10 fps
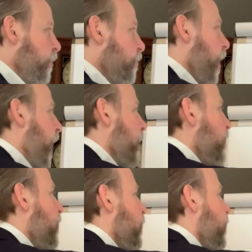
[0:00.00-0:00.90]

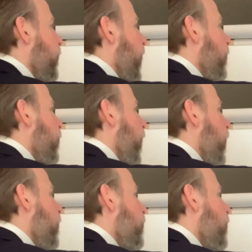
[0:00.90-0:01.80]
trials. There's 5
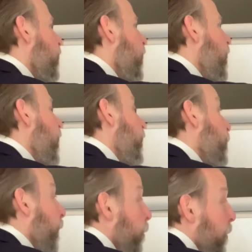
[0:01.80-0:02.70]
trials. The
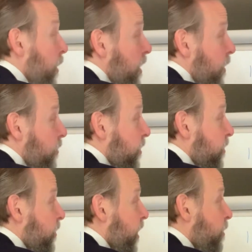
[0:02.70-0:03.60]
probability of
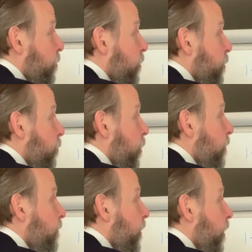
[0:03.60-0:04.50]
success, which is
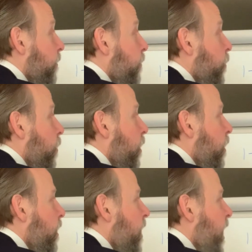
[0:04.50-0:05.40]
0.54.
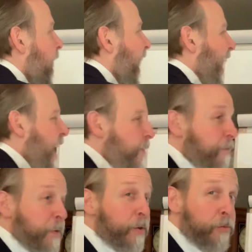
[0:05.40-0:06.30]
And
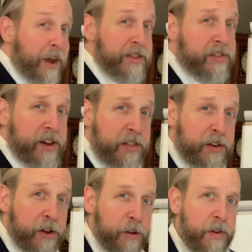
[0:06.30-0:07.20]
for the right side of the
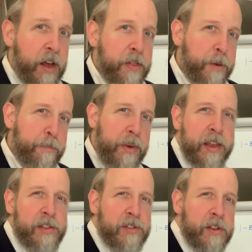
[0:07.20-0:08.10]
curve, the
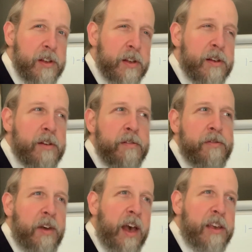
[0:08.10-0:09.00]
biggest
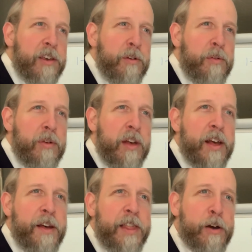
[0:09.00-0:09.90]
value,
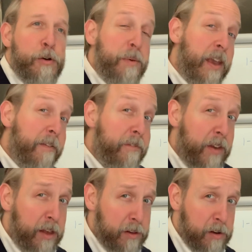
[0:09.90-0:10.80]
that would be a
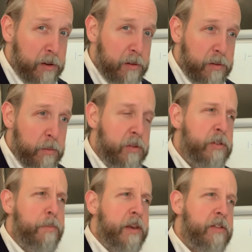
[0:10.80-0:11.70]
failure. What's the
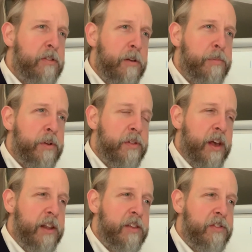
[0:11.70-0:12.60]
biggest number
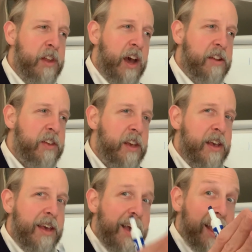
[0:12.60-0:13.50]
that is not
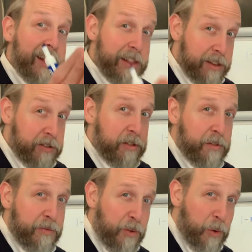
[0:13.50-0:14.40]
at least
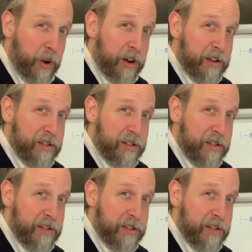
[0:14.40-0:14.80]
4?